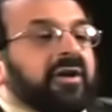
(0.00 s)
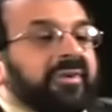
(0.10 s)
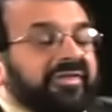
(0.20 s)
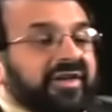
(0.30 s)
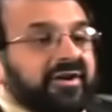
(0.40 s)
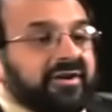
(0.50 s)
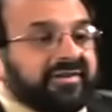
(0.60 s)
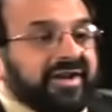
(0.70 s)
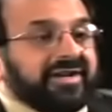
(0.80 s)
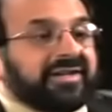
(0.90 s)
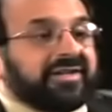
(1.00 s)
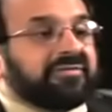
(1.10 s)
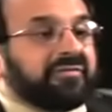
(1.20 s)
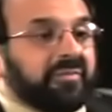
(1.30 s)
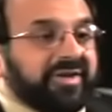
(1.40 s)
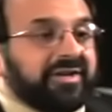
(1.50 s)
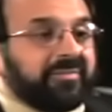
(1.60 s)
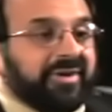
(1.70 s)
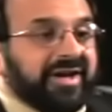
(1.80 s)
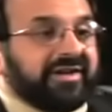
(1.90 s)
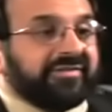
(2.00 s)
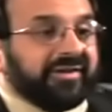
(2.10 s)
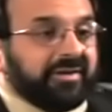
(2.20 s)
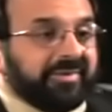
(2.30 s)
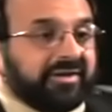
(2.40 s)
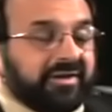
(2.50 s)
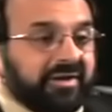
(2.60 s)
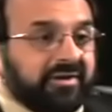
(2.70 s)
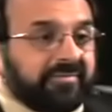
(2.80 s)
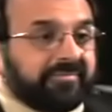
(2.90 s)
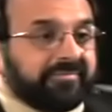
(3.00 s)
but they are technically forbidden by Islamic law.